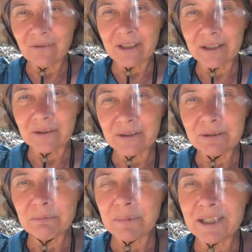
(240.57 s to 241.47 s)
field
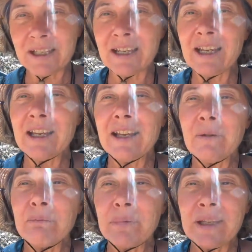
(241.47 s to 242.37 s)
be,
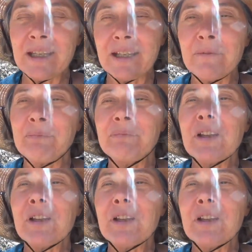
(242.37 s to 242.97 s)
be